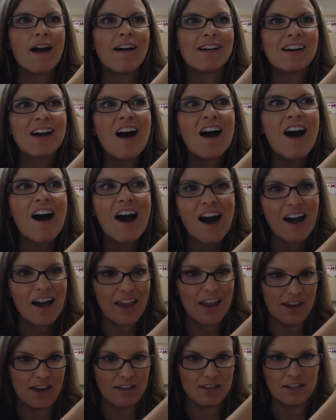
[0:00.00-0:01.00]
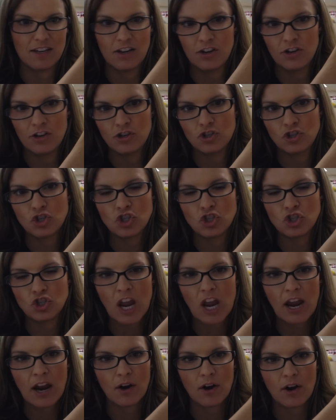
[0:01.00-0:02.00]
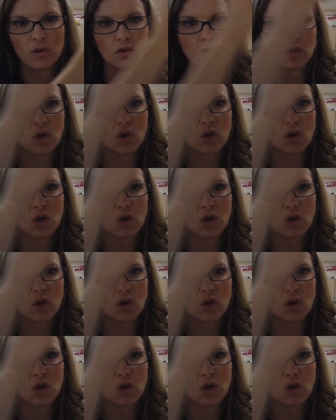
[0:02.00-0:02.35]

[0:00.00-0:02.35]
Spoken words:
kind, shares,